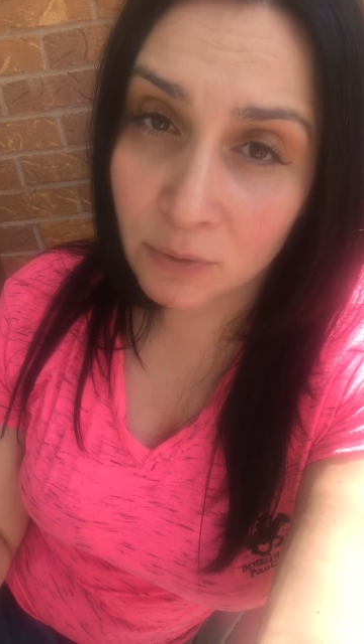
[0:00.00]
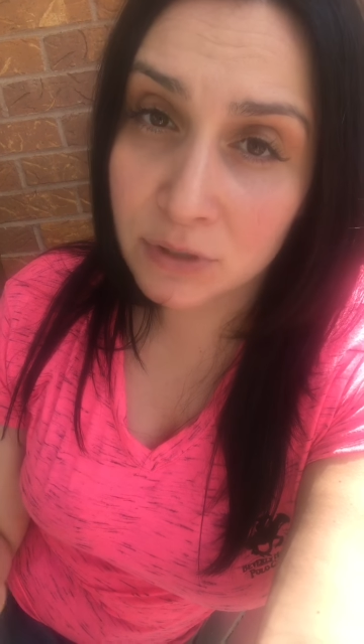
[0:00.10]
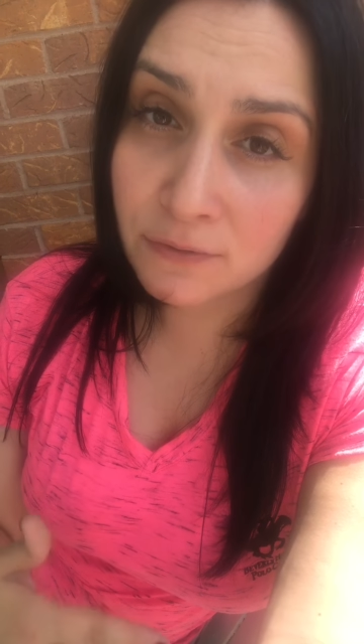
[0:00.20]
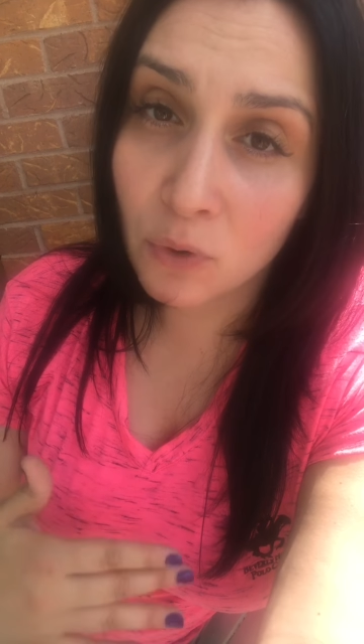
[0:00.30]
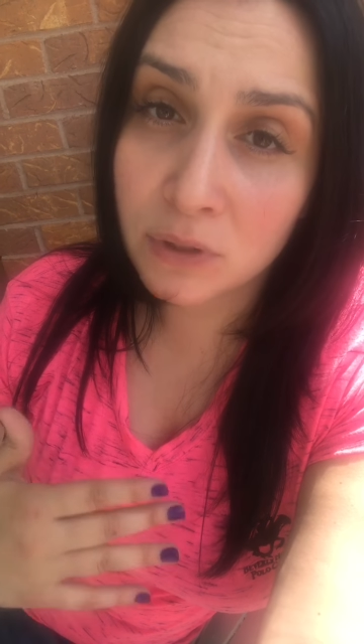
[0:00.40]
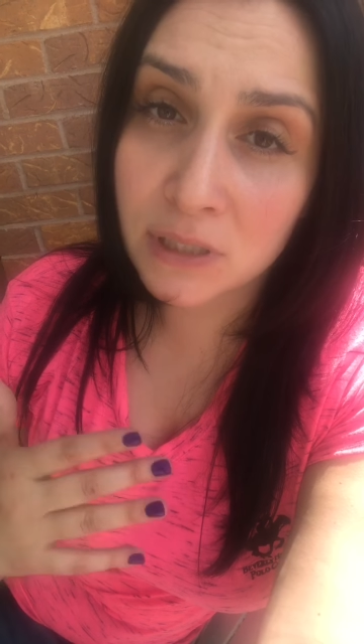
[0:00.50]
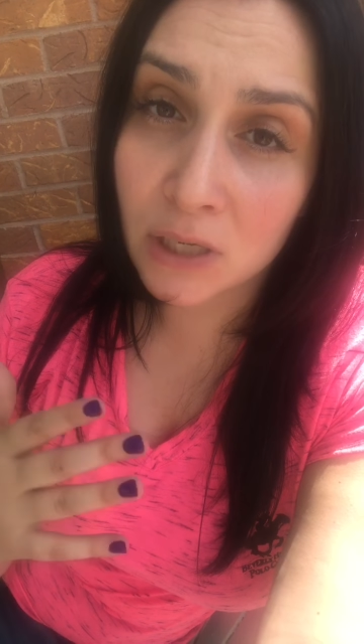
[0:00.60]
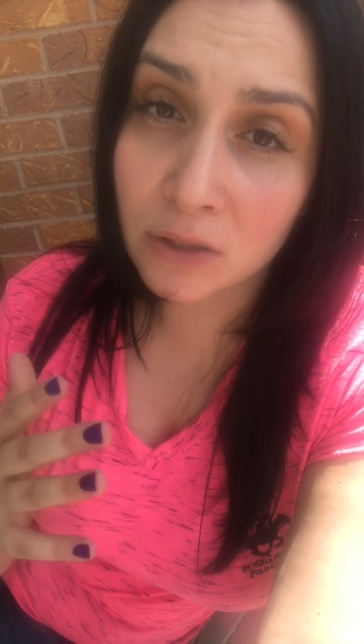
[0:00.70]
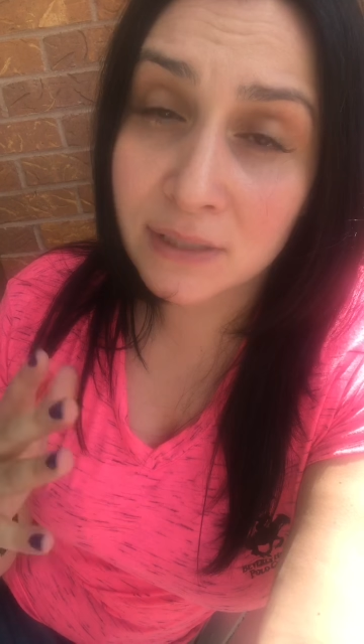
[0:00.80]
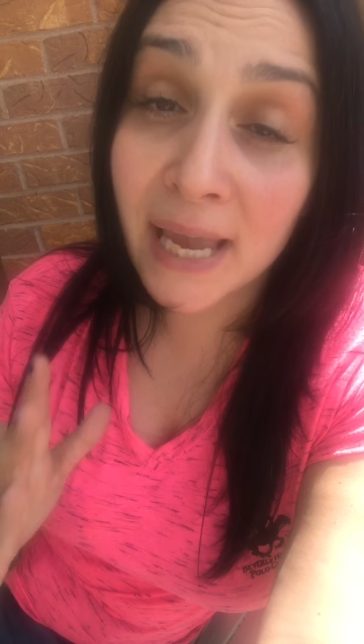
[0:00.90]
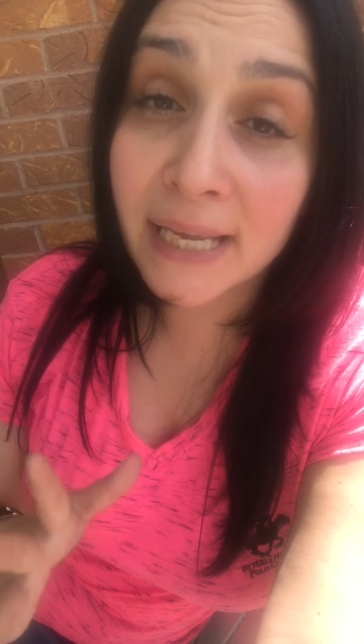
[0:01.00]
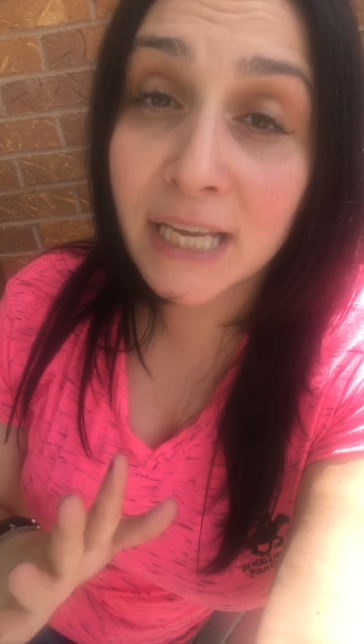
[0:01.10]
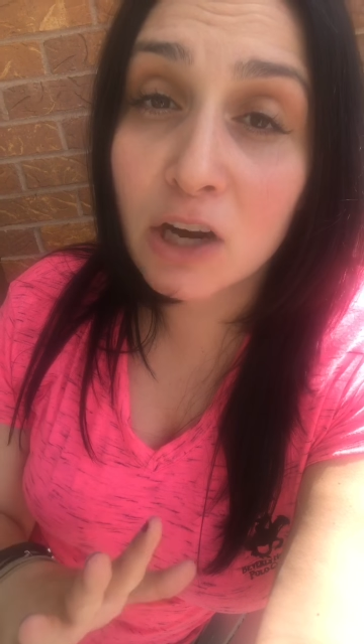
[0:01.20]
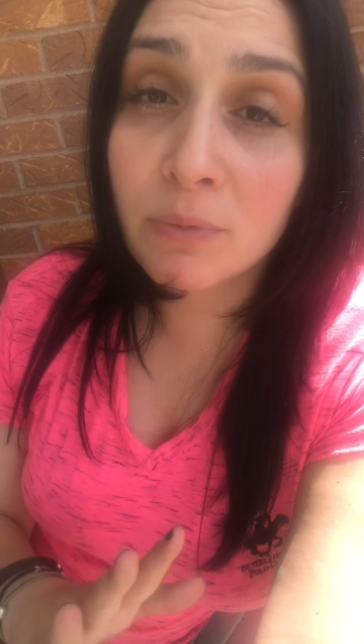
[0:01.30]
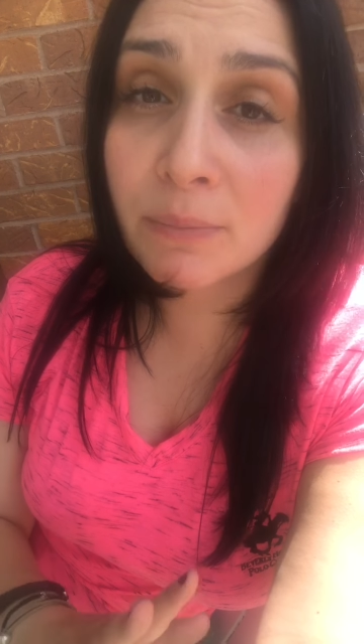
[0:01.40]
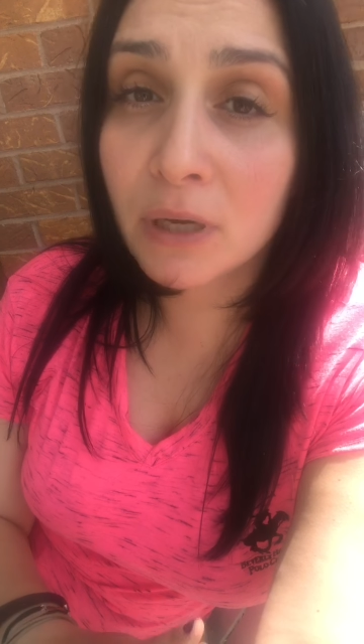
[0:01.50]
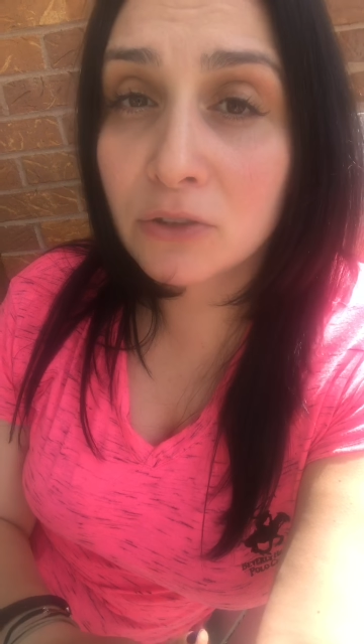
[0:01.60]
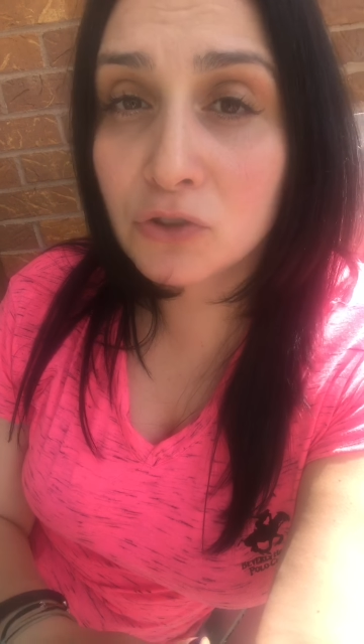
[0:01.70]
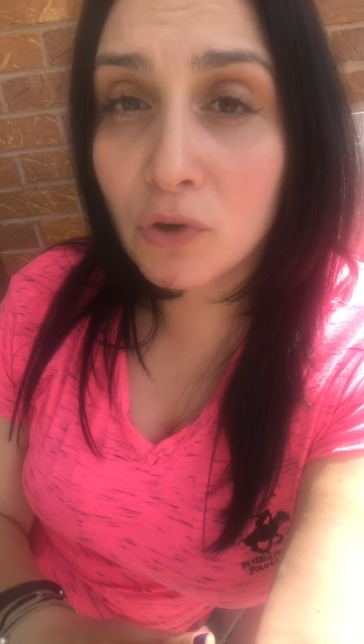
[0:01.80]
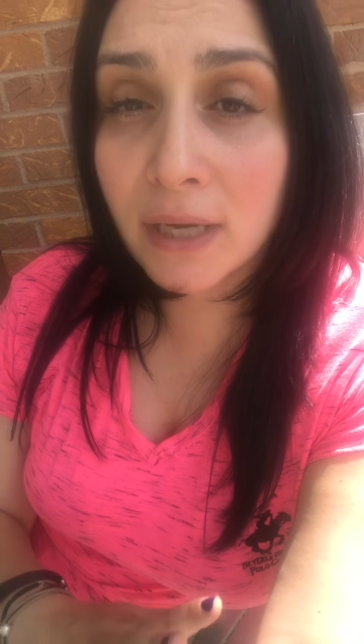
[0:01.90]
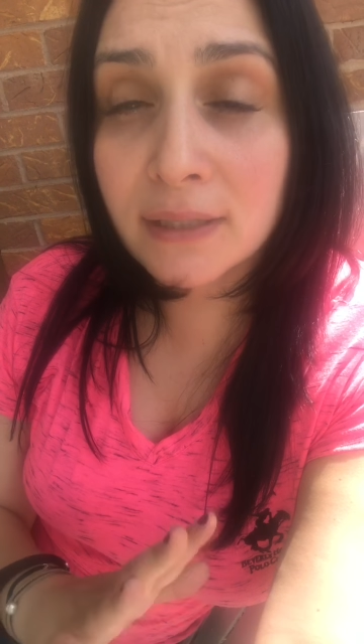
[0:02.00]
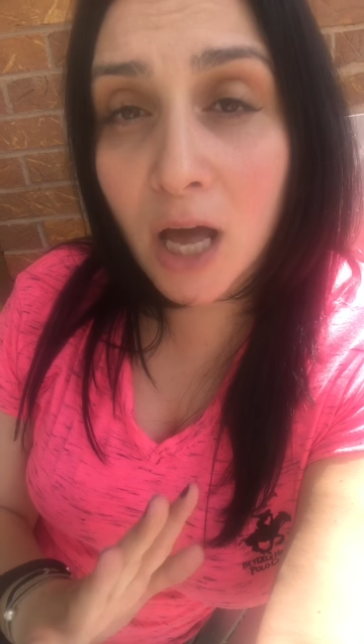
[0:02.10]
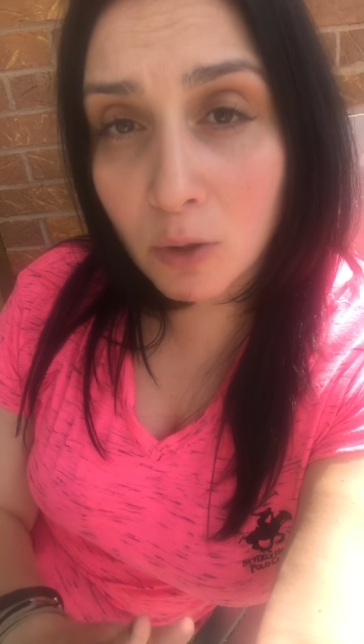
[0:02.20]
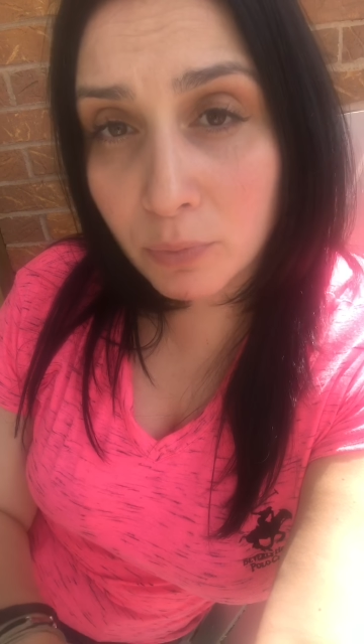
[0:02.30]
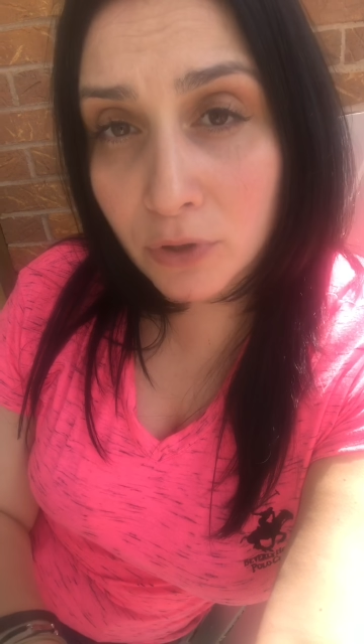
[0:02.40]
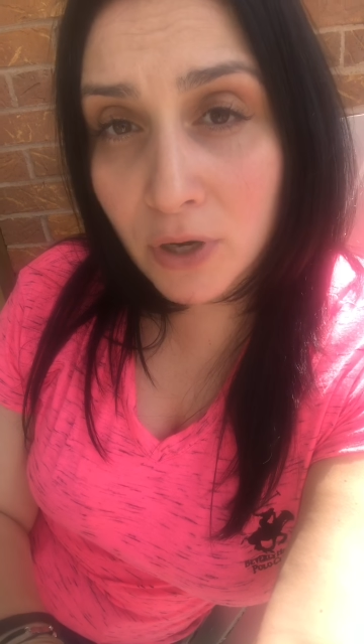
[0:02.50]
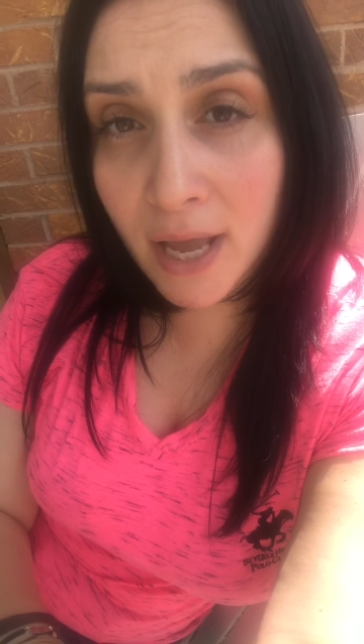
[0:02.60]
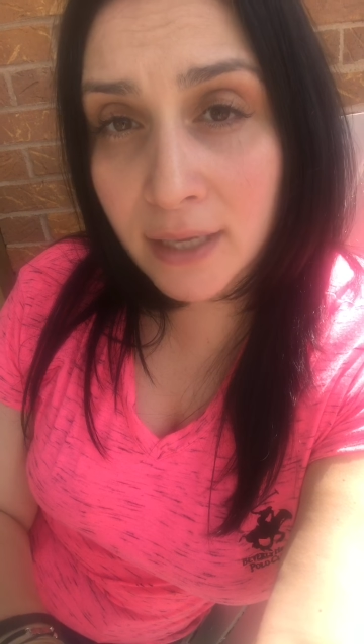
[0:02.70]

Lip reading: I was focusing on taking care of my mother and trying to help her